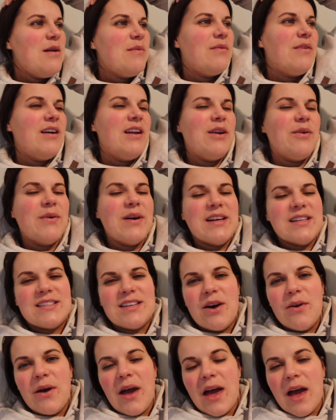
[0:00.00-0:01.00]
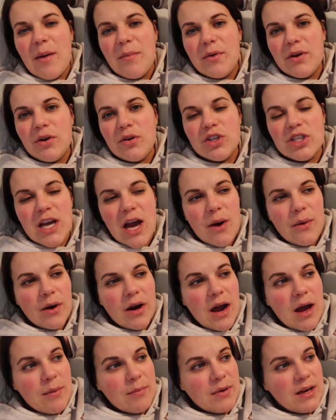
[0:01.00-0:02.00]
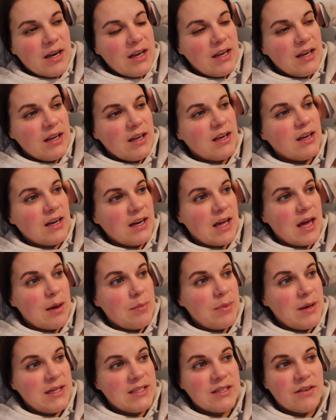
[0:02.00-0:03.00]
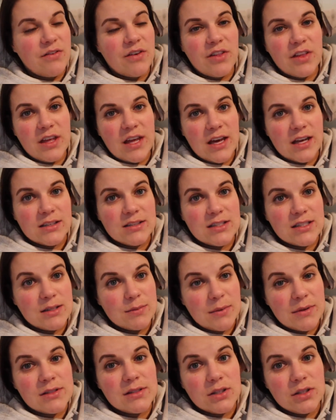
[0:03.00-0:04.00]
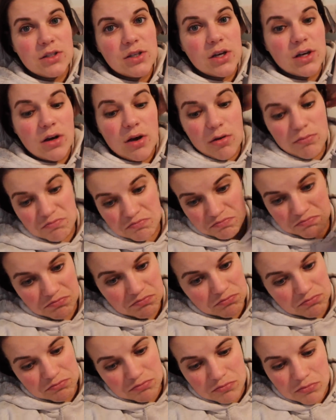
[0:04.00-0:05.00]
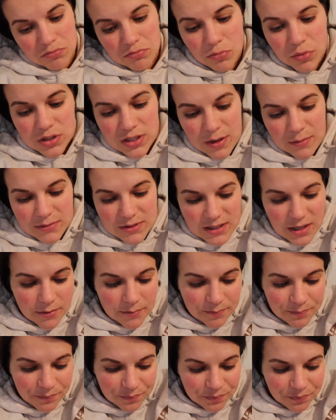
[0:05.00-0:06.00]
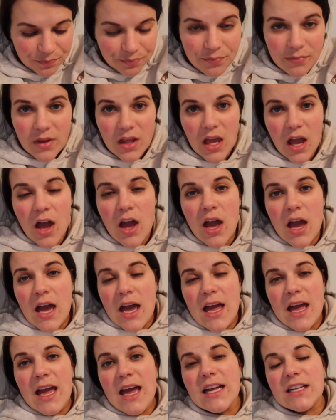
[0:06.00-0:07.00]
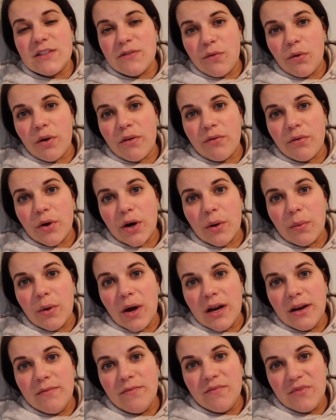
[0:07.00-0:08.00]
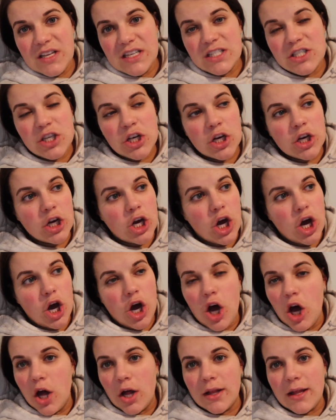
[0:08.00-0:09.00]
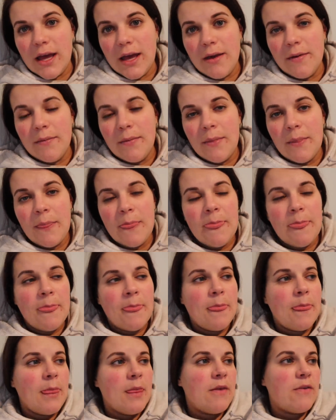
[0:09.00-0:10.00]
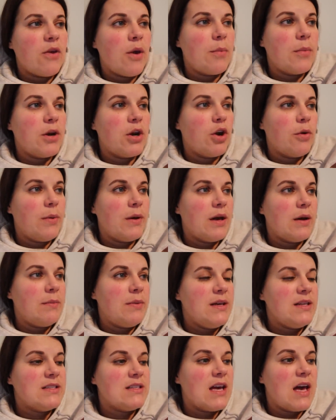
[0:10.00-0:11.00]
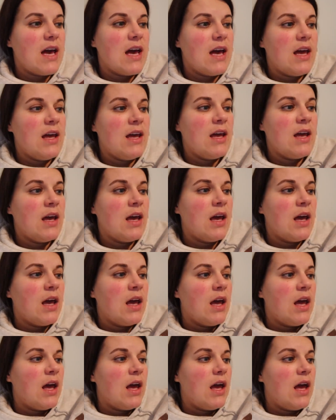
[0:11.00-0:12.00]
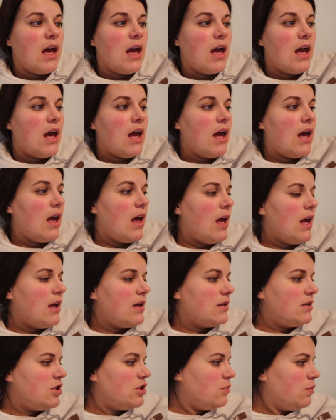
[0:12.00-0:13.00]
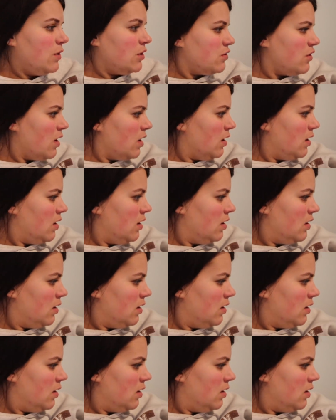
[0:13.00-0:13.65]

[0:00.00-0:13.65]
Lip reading: But anyways, okay, I'm gonna go shower. I'm gonna get pizza for the kids. This basically took, what time is it? It's 4:41, this took all day. So I'm gonna go pick up pizza. And what's wrong?